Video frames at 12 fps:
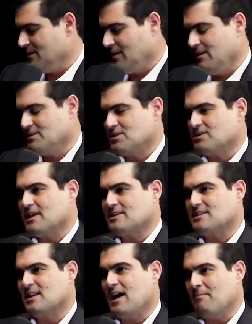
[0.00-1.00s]
It looks just like
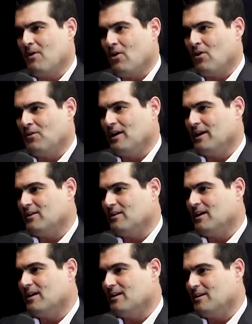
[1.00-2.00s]
slime mold, like you
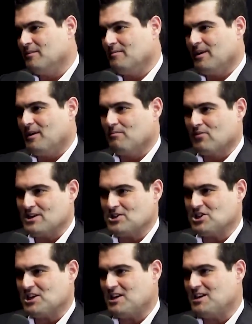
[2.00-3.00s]
got on your, you know, brie
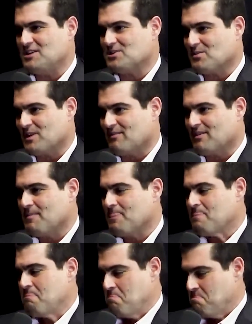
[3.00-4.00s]
cheese or whatever.
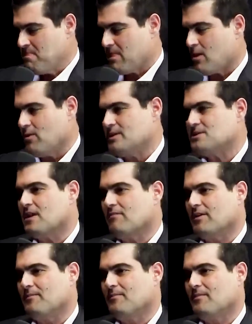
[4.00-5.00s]
We
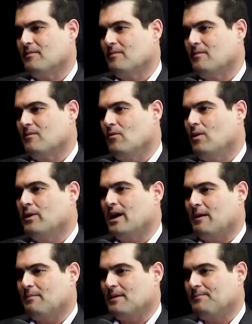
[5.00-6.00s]
discover it. What would
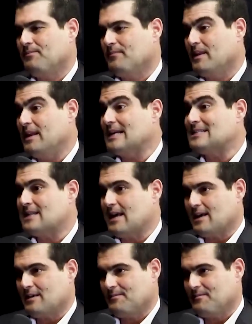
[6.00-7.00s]
happen the next
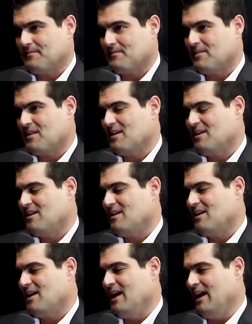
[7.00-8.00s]
day?
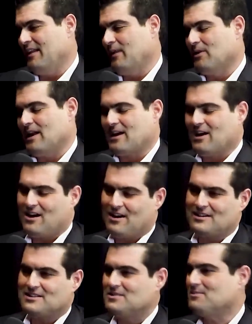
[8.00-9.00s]
And they were like,
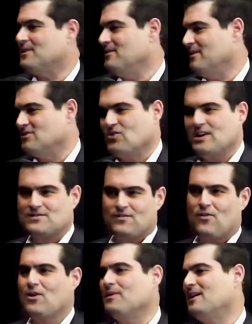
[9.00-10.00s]
oh, this would be
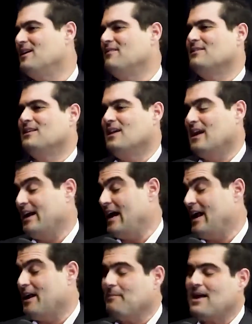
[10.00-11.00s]
transformative. And, and,
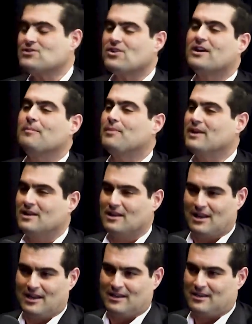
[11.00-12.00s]
and I'm not trying to be
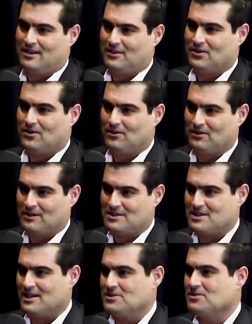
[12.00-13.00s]
like, you know, total
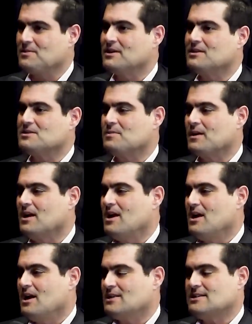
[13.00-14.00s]
Cassandra about this, but
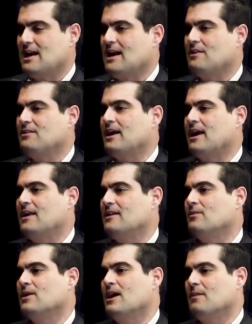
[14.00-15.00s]
I said, I don't think
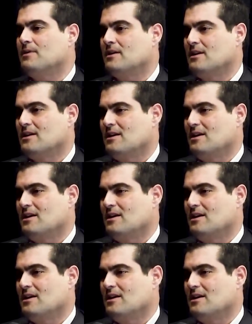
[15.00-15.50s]
anything would happen.